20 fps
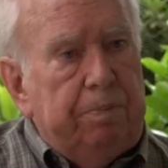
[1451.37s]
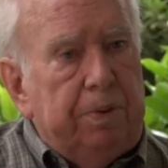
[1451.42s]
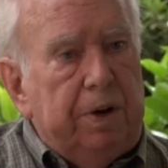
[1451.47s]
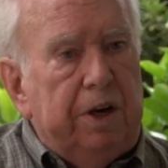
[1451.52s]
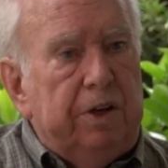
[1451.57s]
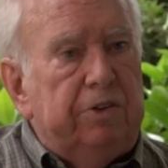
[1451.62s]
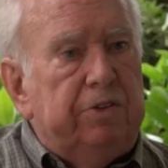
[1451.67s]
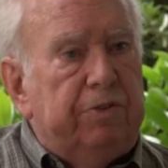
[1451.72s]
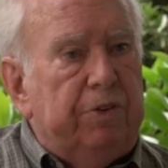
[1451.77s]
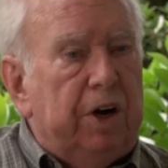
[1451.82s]
but
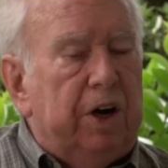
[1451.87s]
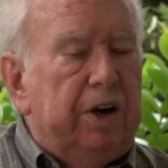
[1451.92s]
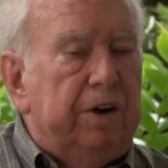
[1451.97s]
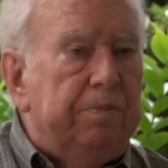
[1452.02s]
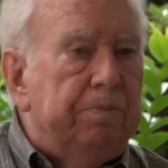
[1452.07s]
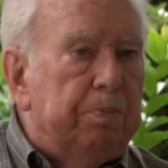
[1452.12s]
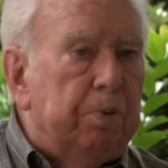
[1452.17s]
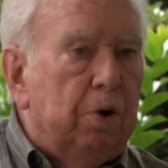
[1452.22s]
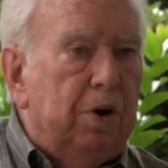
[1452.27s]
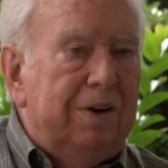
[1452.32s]
it's very
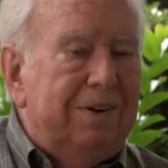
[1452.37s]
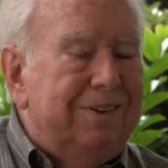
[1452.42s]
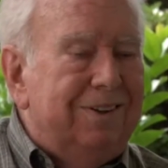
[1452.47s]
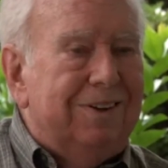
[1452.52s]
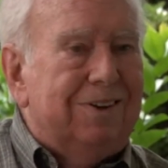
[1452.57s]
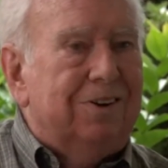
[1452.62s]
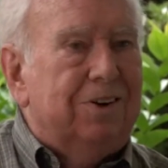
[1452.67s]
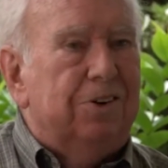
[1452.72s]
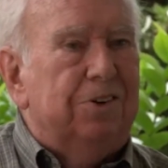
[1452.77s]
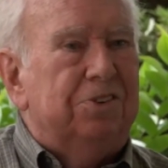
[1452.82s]
important
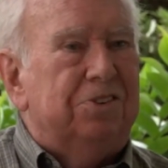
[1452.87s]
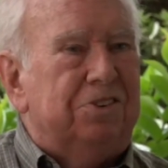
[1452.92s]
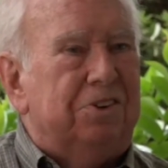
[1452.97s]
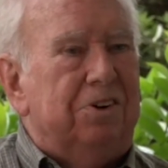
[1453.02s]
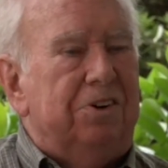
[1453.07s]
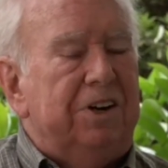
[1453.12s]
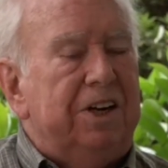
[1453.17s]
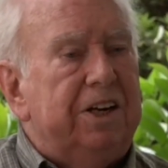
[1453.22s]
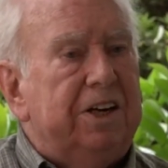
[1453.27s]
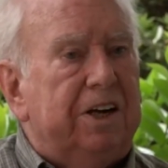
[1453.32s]
that Costa
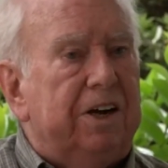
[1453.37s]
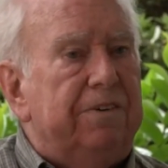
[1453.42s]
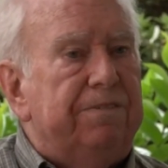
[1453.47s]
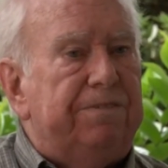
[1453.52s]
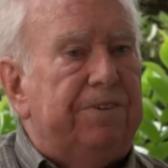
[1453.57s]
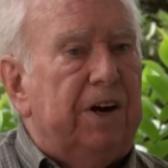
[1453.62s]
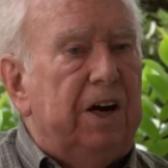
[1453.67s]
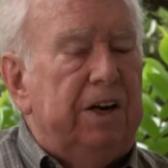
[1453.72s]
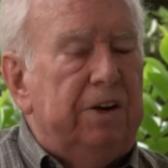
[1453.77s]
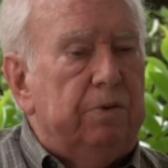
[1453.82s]
Rica
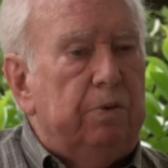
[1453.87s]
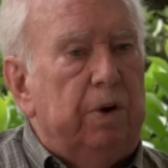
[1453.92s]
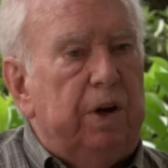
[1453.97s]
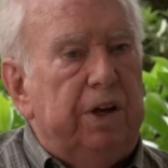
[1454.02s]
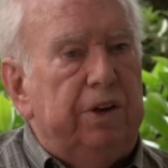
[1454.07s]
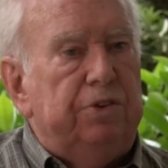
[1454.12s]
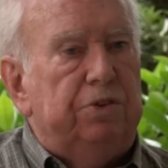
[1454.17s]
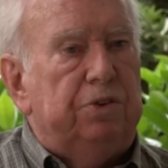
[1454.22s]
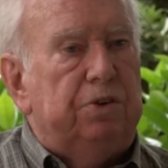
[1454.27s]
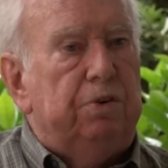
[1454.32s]
find
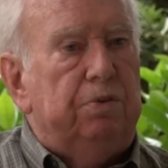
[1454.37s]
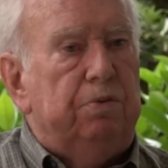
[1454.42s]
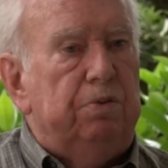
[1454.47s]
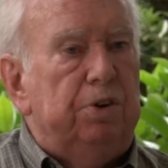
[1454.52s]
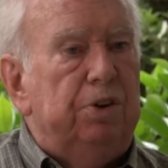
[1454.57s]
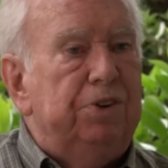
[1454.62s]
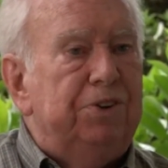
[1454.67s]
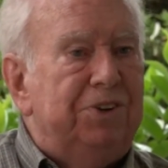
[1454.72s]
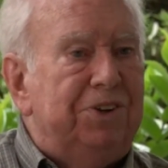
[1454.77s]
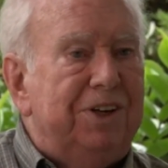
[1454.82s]
ways to
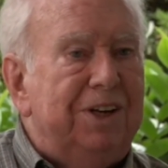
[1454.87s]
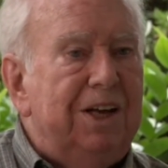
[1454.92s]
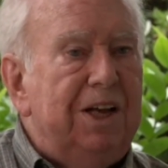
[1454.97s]
root